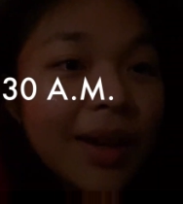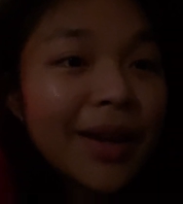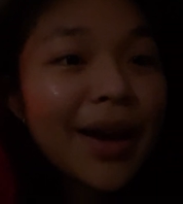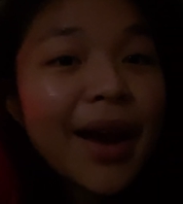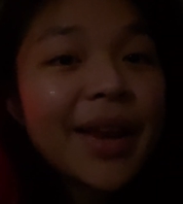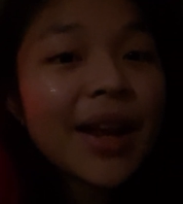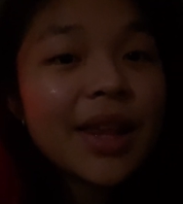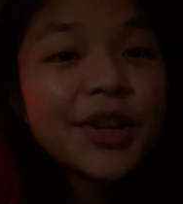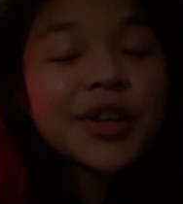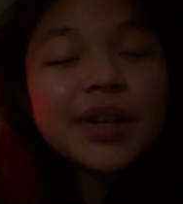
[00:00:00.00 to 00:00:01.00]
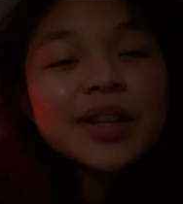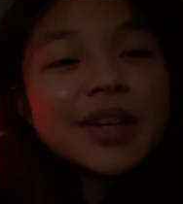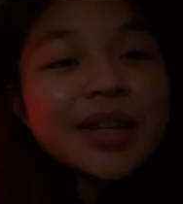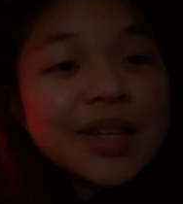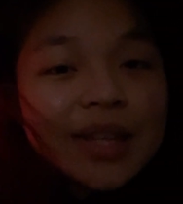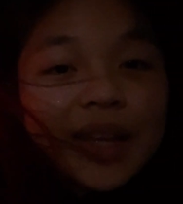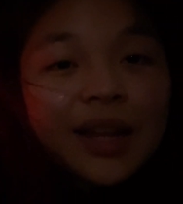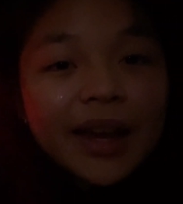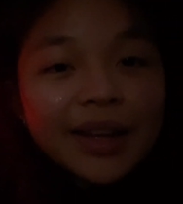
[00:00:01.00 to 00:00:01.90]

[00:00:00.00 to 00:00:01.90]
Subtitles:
Yeah, and I literally just sit like